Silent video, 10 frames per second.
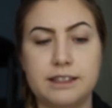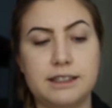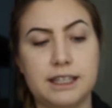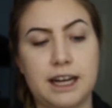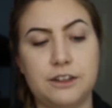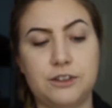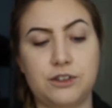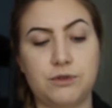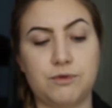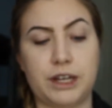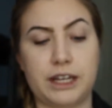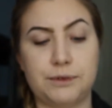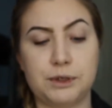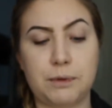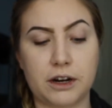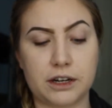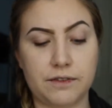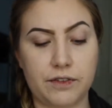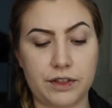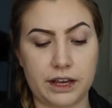is the color Serene. It was part
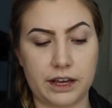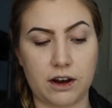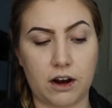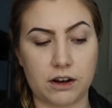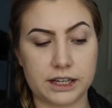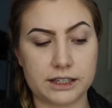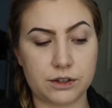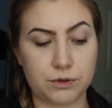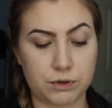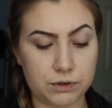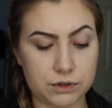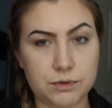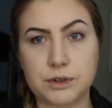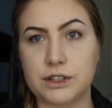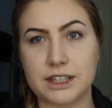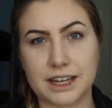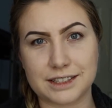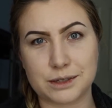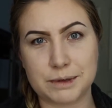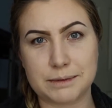of the August Kudos, which is the
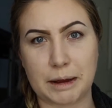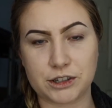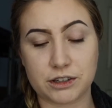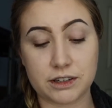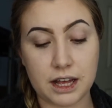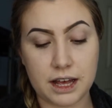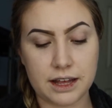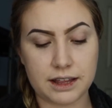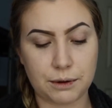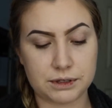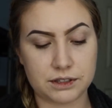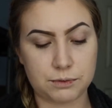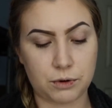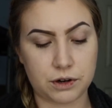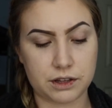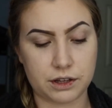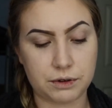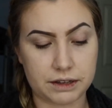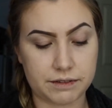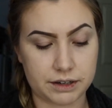customer special that was in support of the
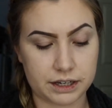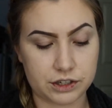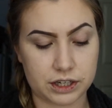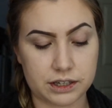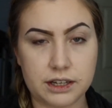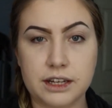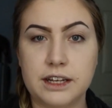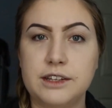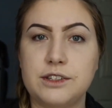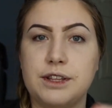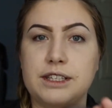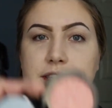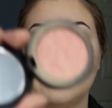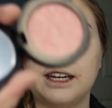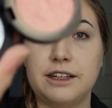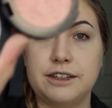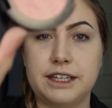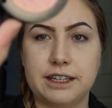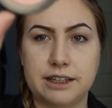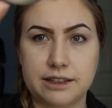Younique Foundation. So this is the color
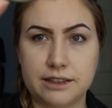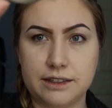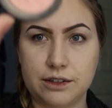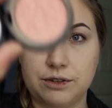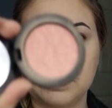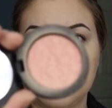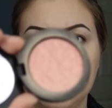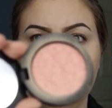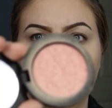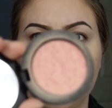here. You can see